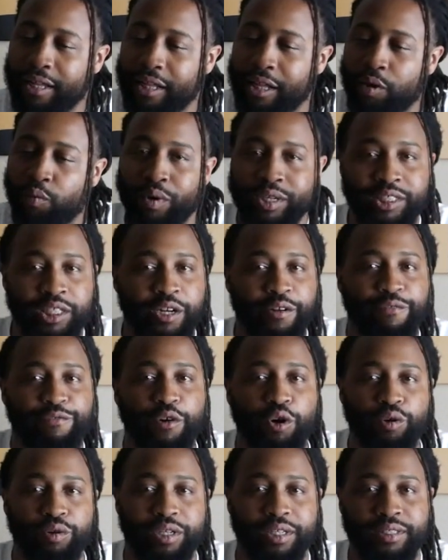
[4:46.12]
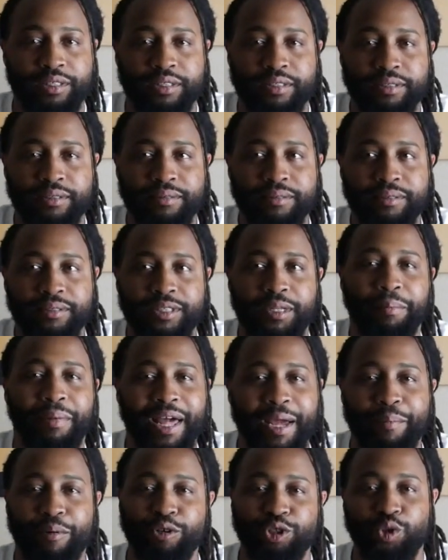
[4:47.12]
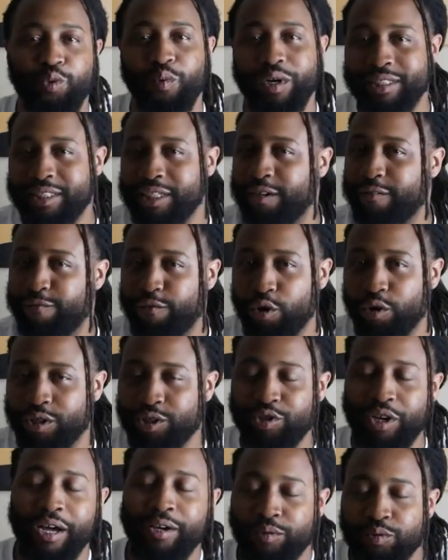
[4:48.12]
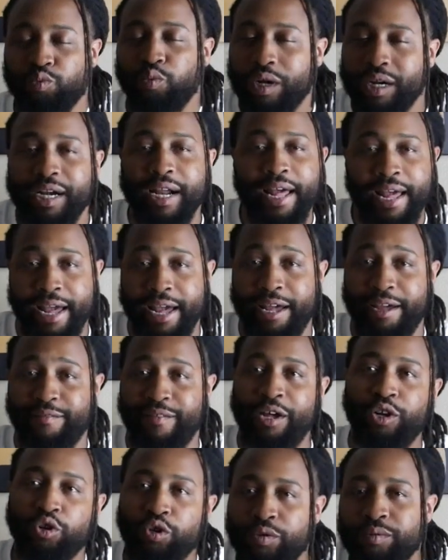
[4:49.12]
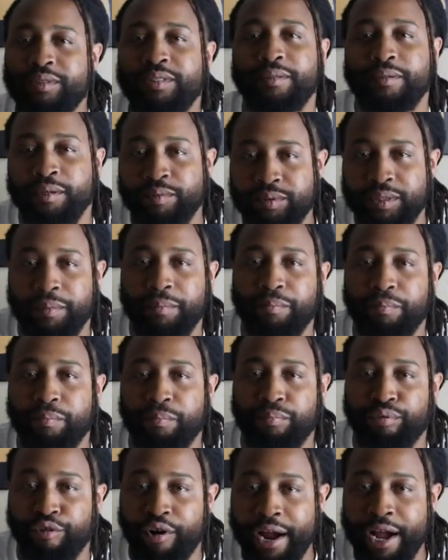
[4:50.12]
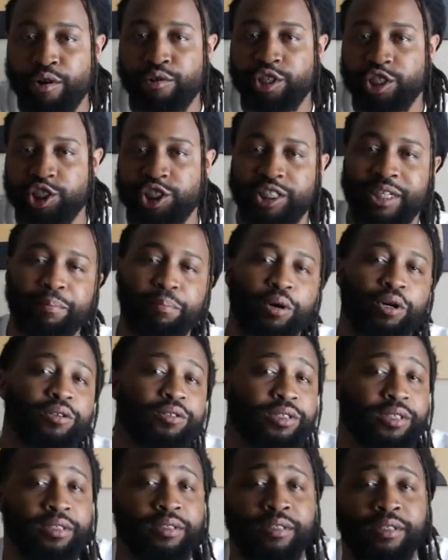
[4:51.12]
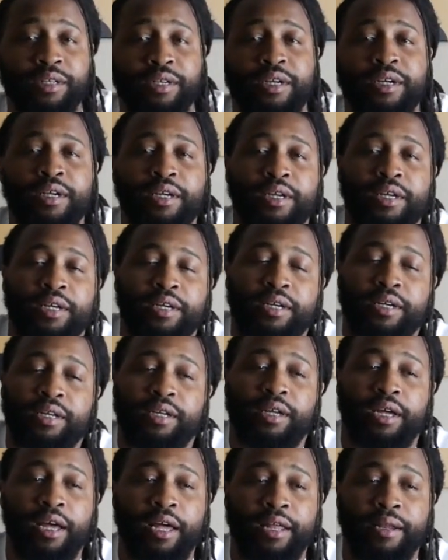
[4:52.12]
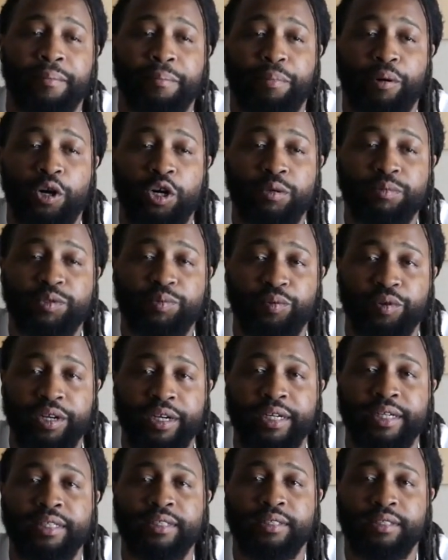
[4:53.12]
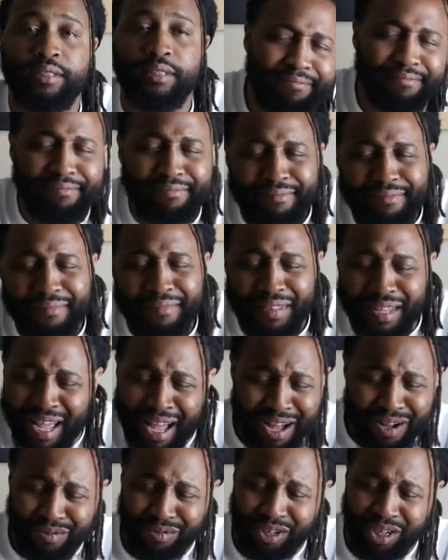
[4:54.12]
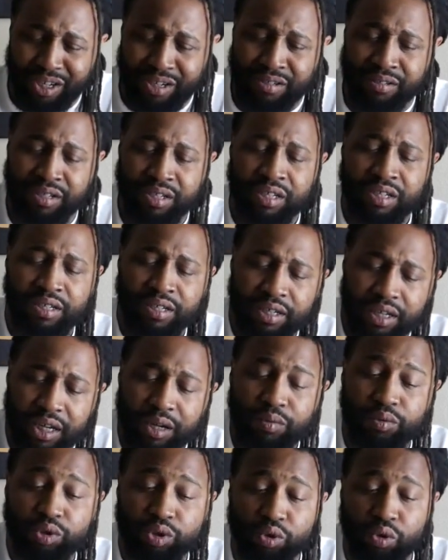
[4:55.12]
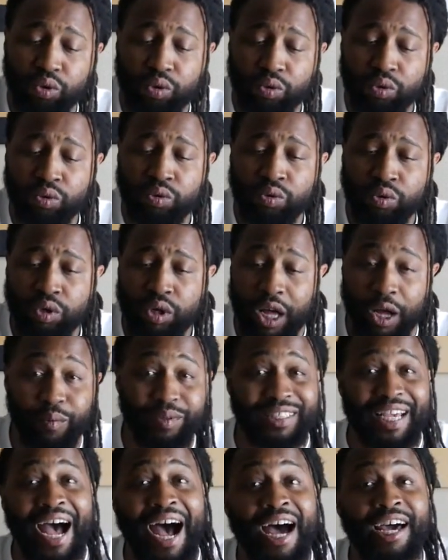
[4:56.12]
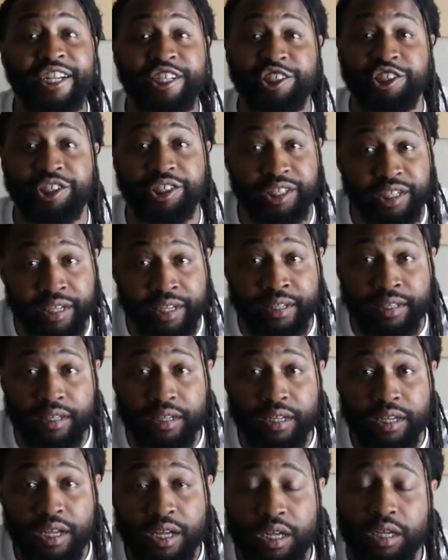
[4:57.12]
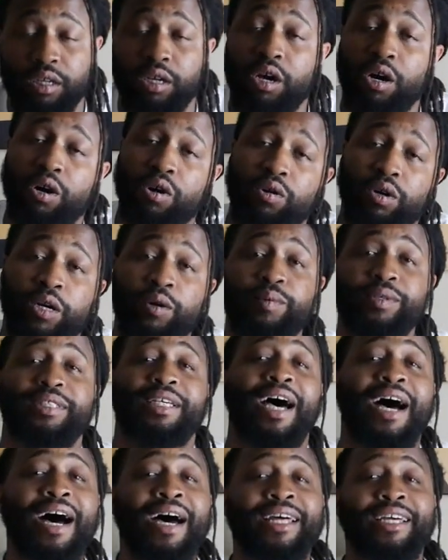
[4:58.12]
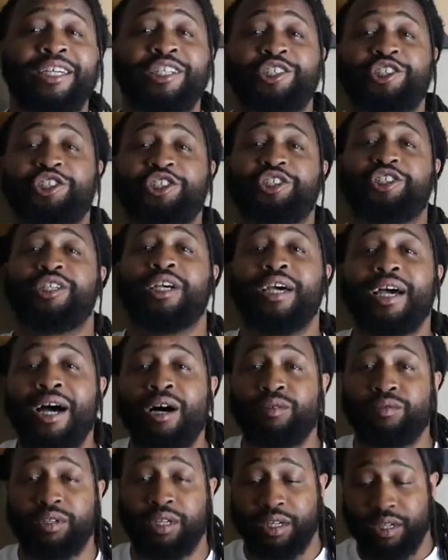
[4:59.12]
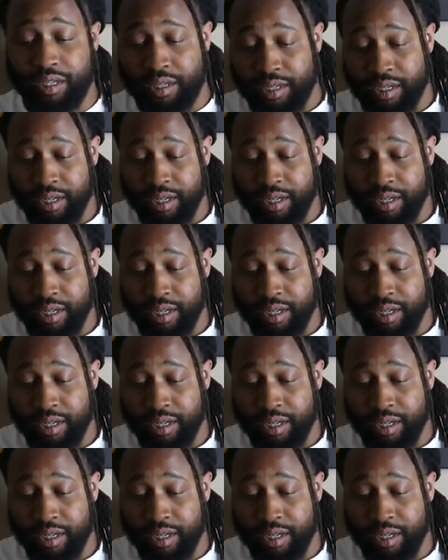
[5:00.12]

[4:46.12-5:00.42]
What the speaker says: it wasn't in focus. The black person wasn't in focus. It was 1.5. I know it was a brownish person. And Palm Springs, I don't know. It was cool. It was hot as shit. Yo, it was hot as shit out there.